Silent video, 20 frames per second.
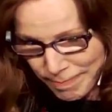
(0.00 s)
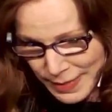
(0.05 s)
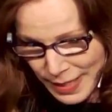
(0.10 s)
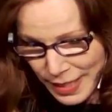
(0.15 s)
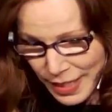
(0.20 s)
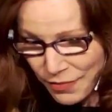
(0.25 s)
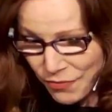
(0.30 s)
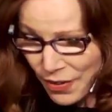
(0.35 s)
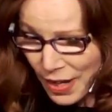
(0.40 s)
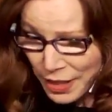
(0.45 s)

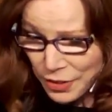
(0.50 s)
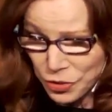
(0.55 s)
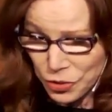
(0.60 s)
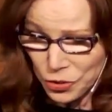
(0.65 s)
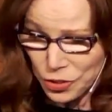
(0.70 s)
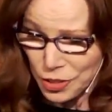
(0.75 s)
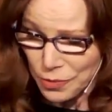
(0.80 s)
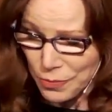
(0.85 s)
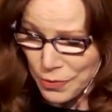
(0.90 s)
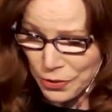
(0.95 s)
If I
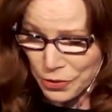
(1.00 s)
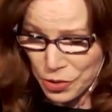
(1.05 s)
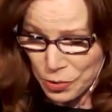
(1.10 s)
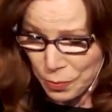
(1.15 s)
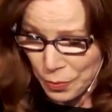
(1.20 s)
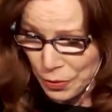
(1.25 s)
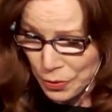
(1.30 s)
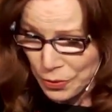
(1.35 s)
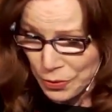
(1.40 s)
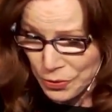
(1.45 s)
trim the
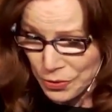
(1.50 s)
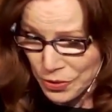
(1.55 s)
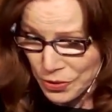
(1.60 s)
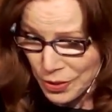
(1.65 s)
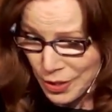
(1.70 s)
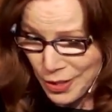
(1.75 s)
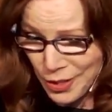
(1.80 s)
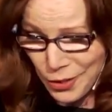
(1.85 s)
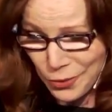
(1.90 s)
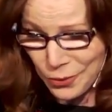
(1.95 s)
spruce
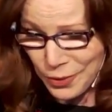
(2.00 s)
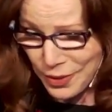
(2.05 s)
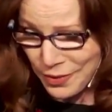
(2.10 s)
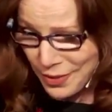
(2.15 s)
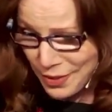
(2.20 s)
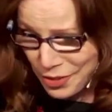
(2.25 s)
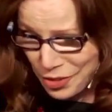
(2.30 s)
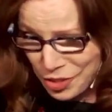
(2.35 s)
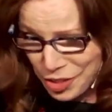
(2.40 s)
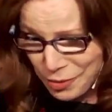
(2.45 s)
with
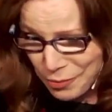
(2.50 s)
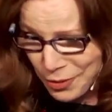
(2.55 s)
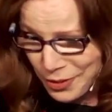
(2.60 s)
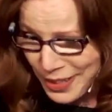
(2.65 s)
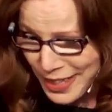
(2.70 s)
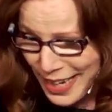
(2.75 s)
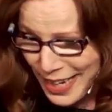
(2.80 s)
shimmering